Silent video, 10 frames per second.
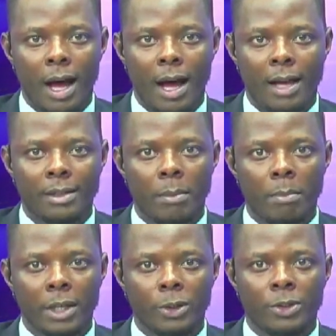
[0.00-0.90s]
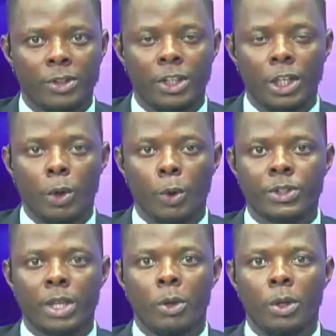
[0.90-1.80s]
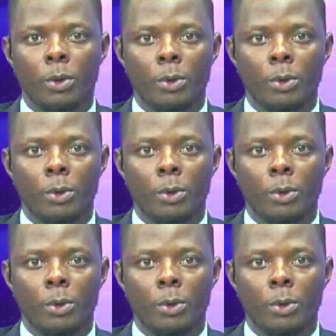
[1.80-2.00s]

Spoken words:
as Embattled CEO Samuel